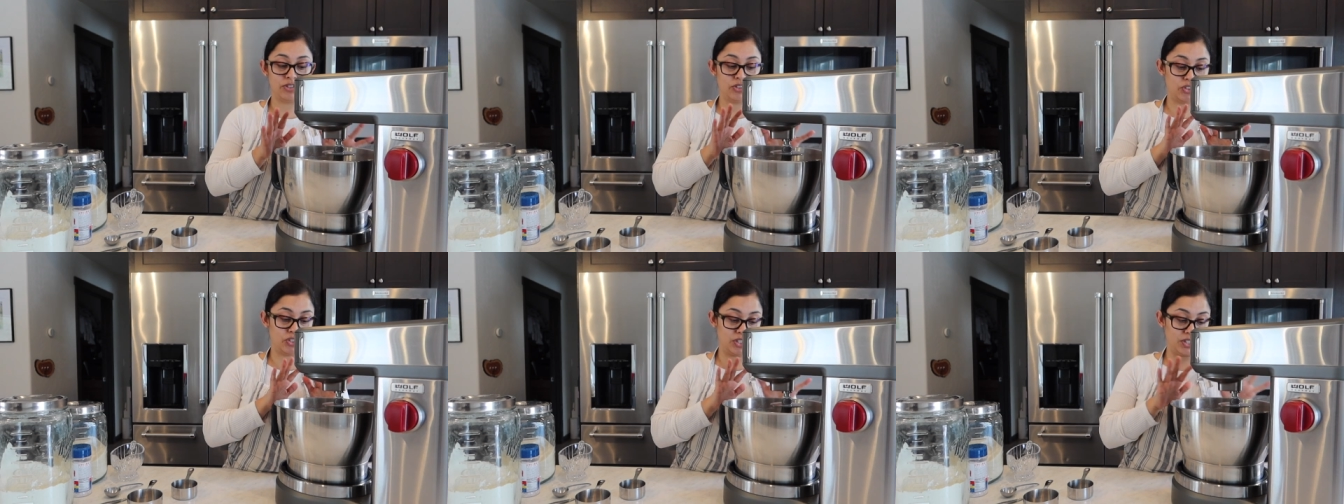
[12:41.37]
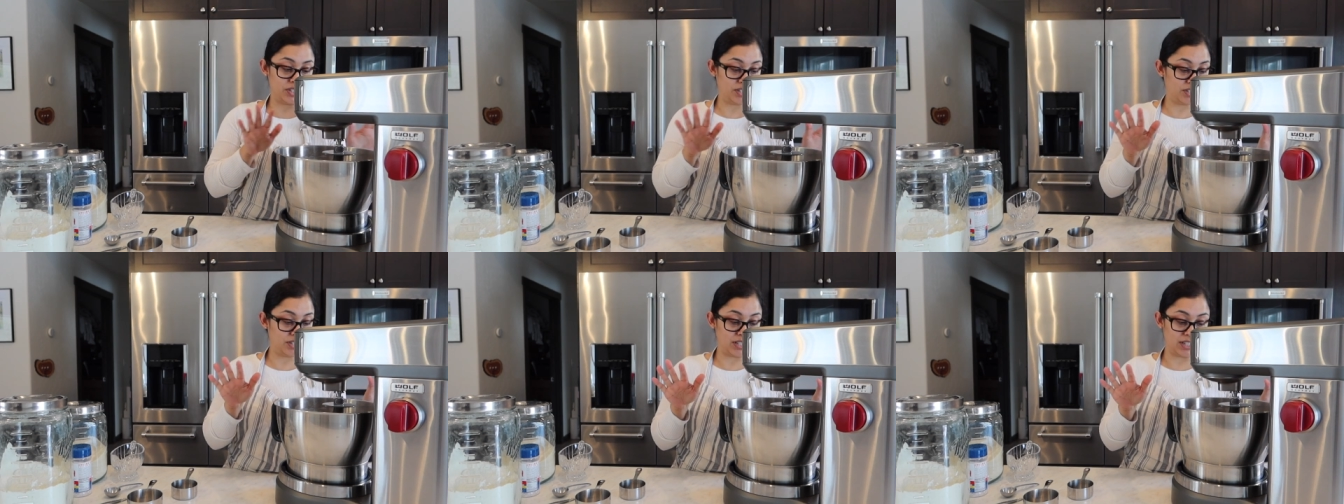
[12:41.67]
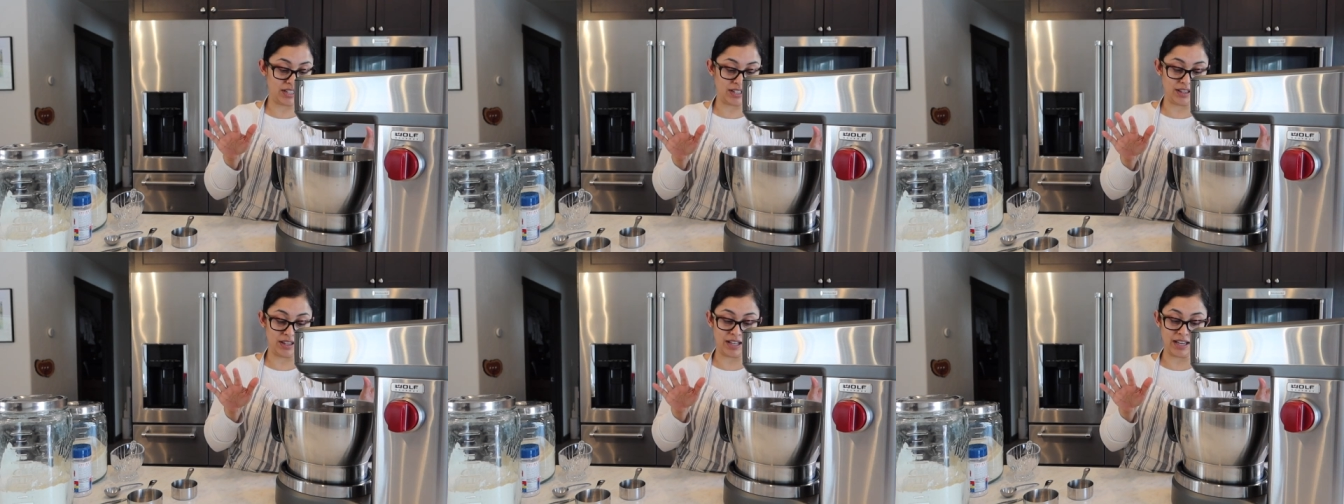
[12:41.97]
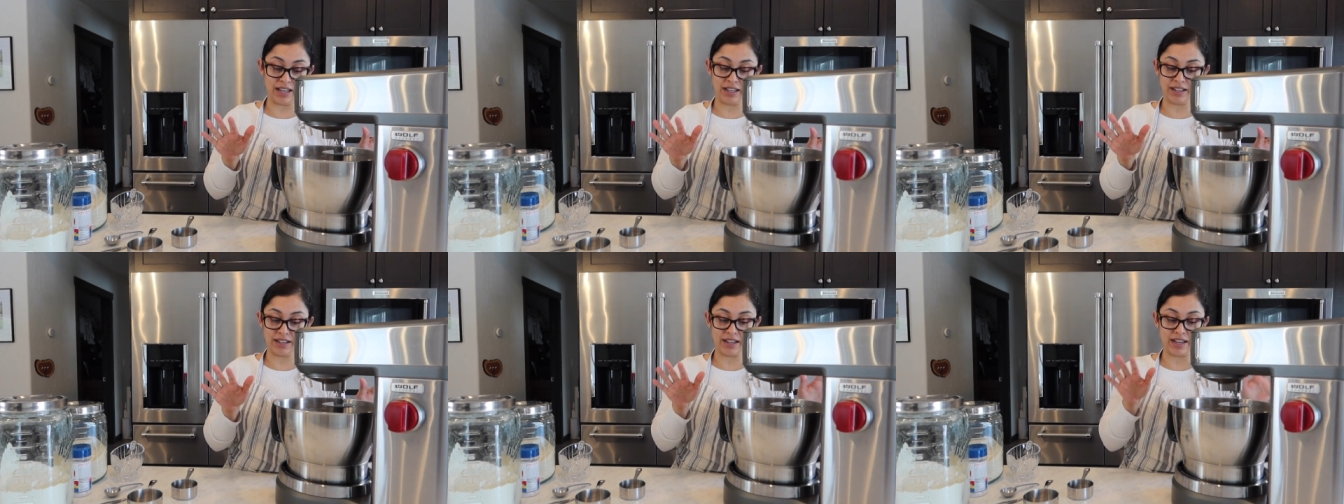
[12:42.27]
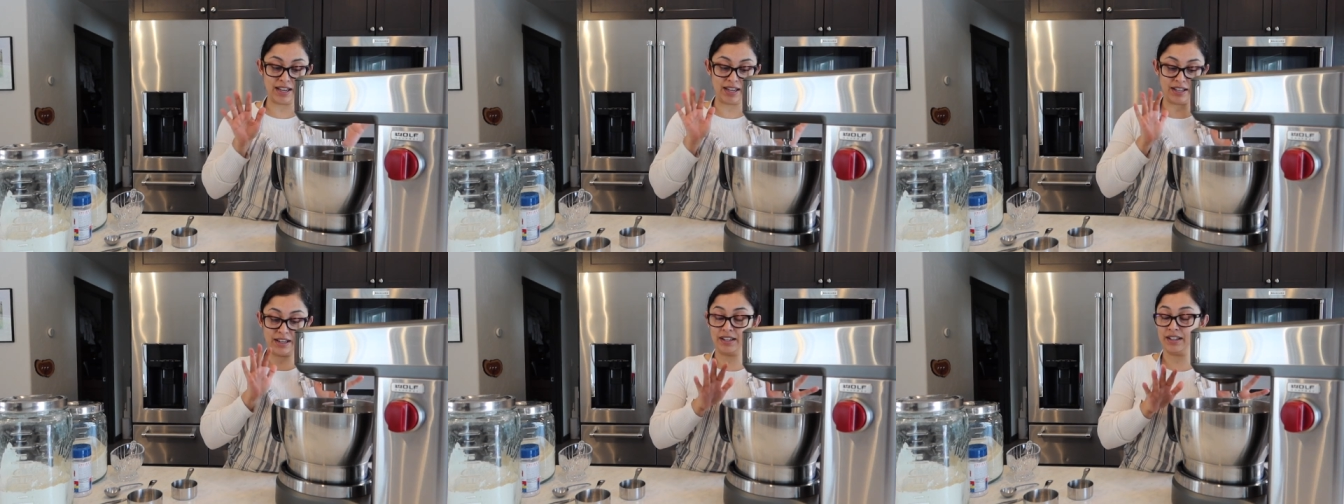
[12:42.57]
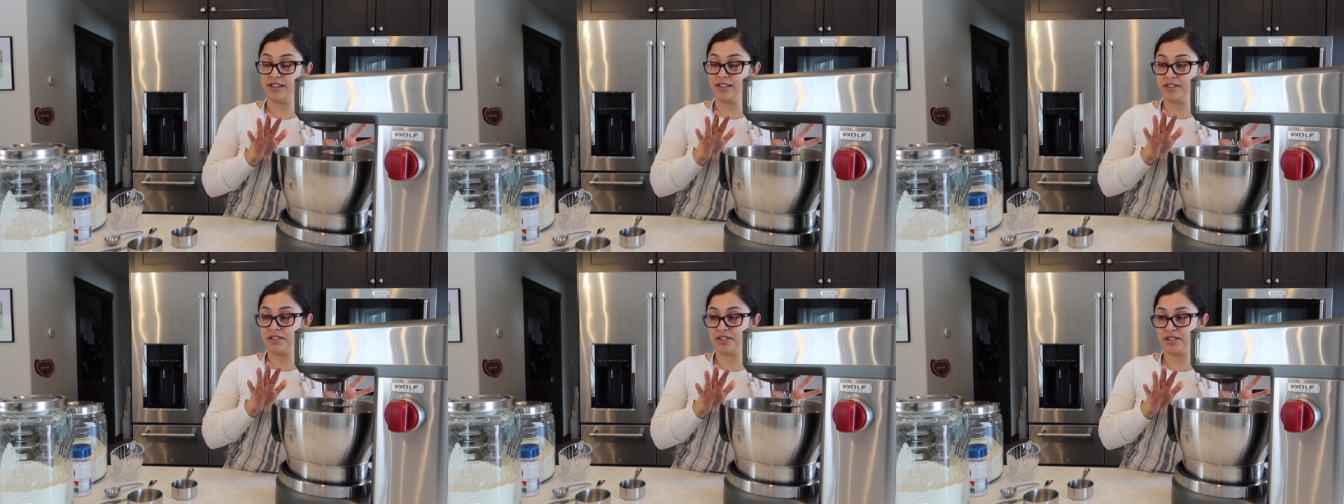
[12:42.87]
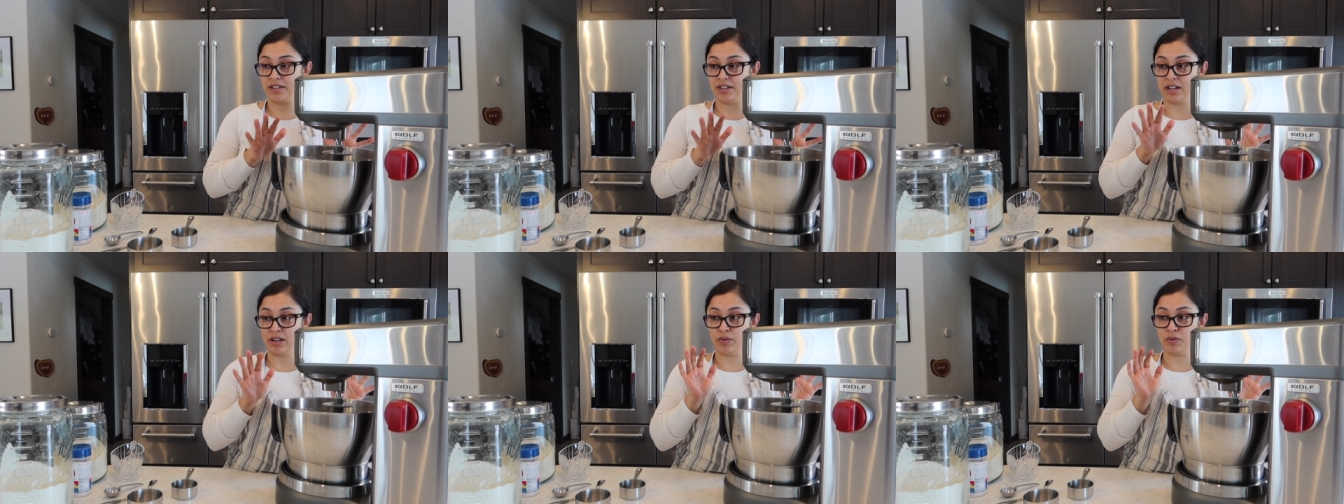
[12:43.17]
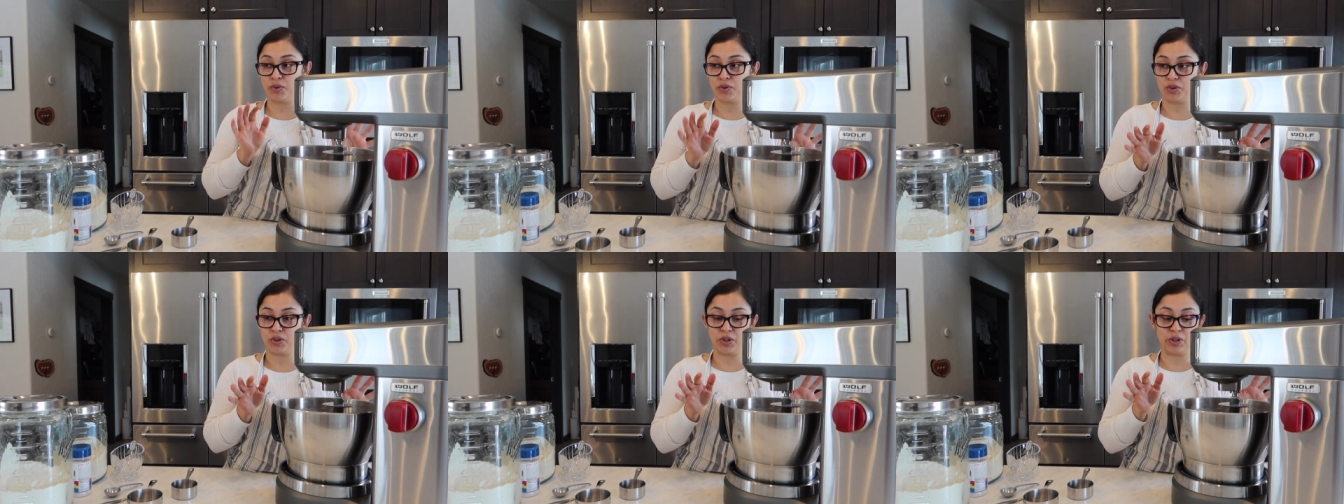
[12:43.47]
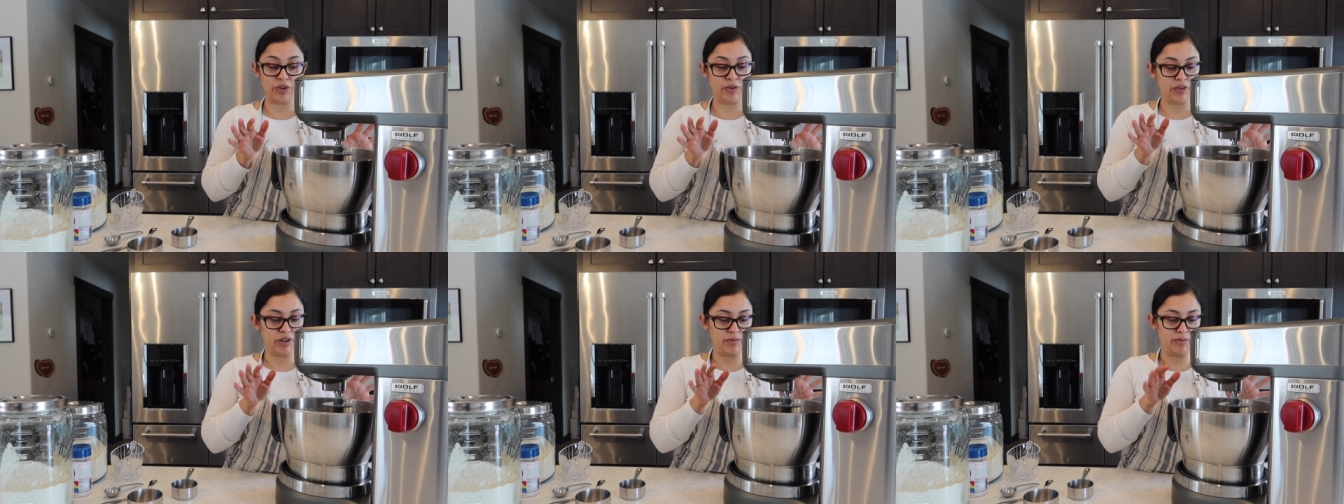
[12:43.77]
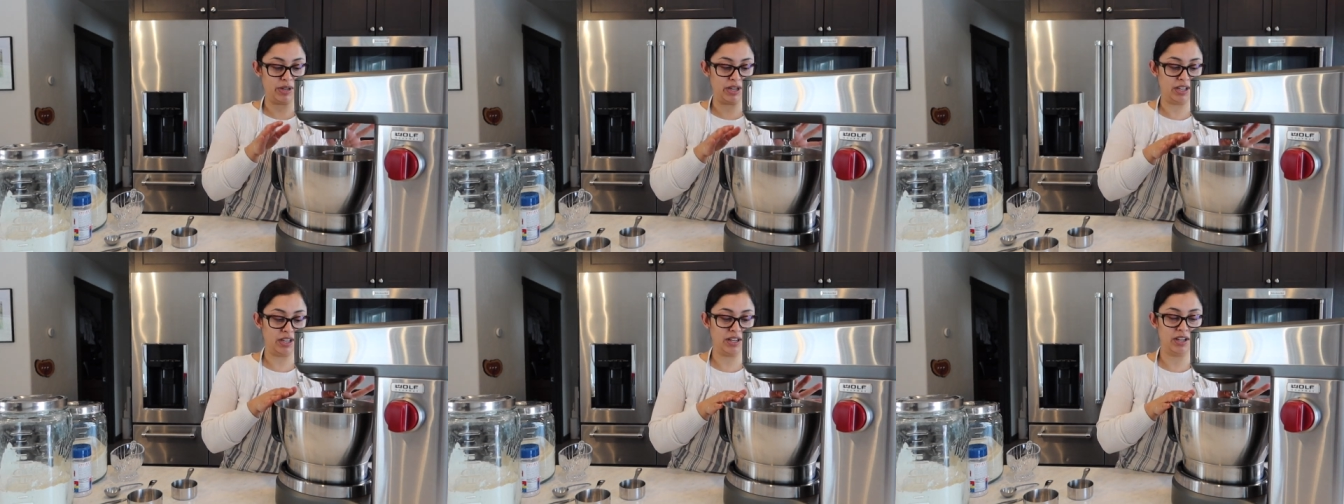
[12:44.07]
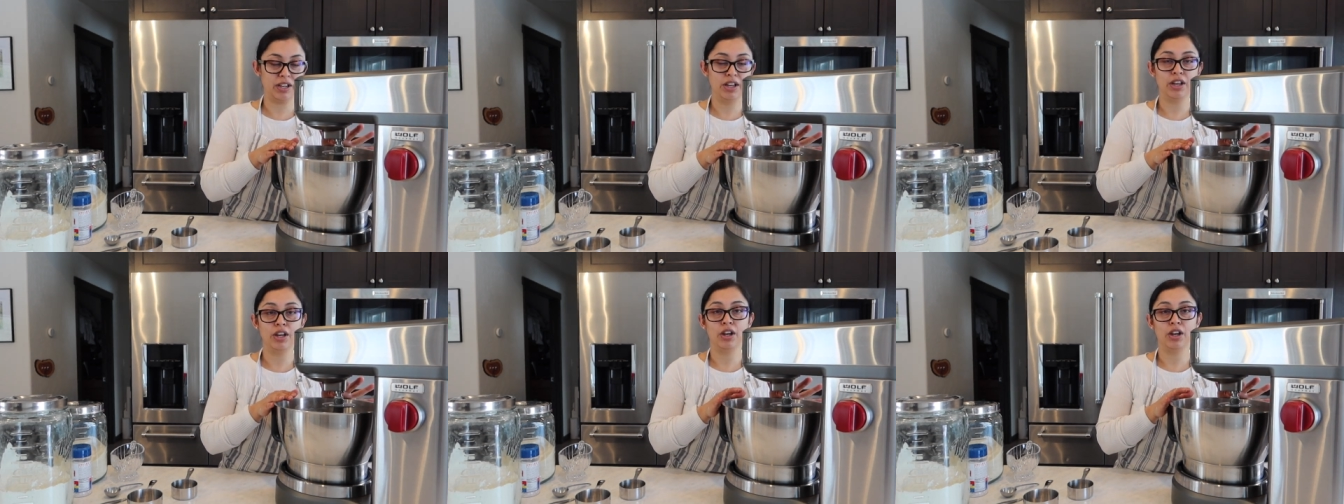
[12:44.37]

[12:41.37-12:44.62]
just like it is, and I will show you in a minute.